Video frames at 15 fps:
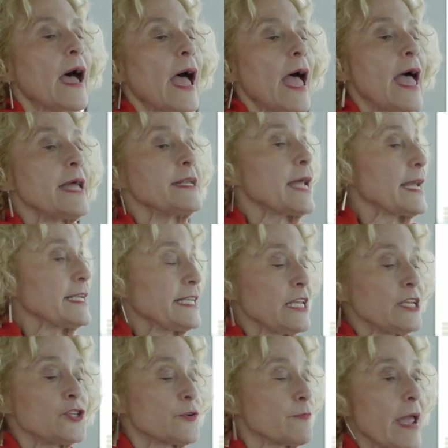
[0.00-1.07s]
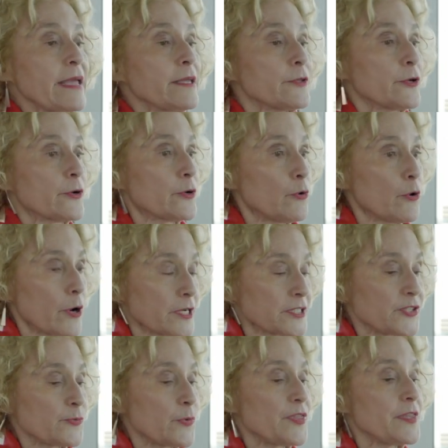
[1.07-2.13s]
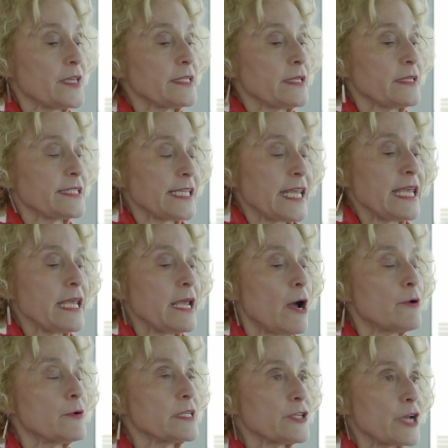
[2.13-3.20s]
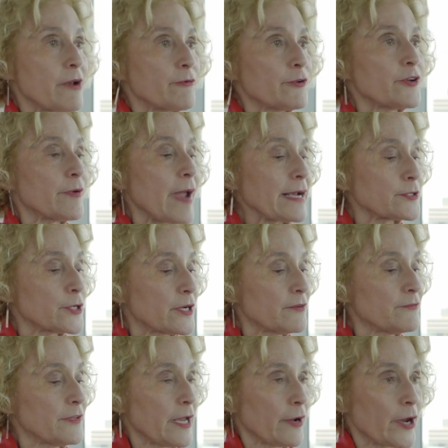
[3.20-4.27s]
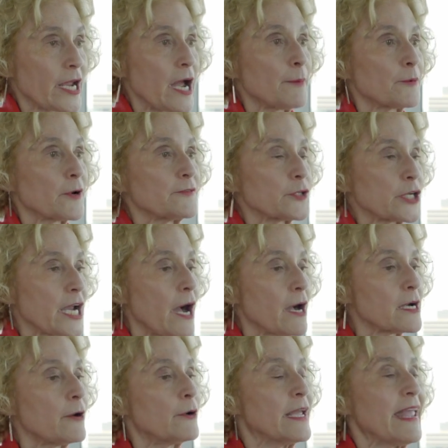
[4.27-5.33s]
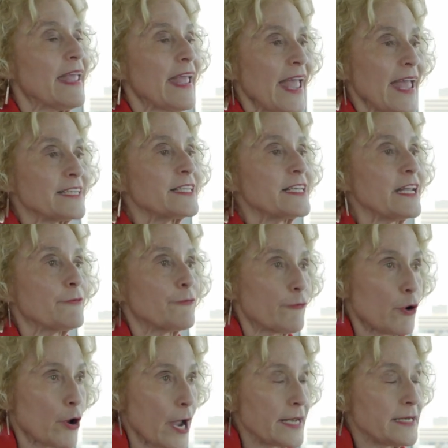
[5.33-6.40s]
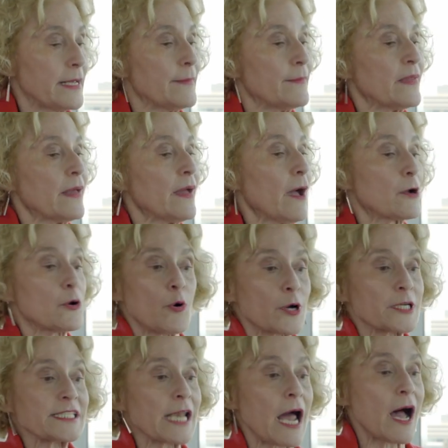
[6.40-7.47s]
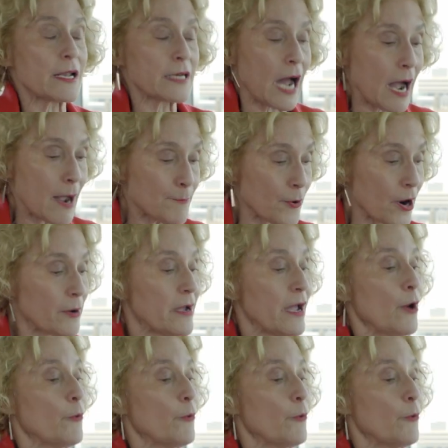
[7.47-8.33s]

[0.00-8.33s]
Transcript: And I teach a regular course with the CEO and General Director of Lyric Opera of Chicago, Anthony Freund, a course on opera,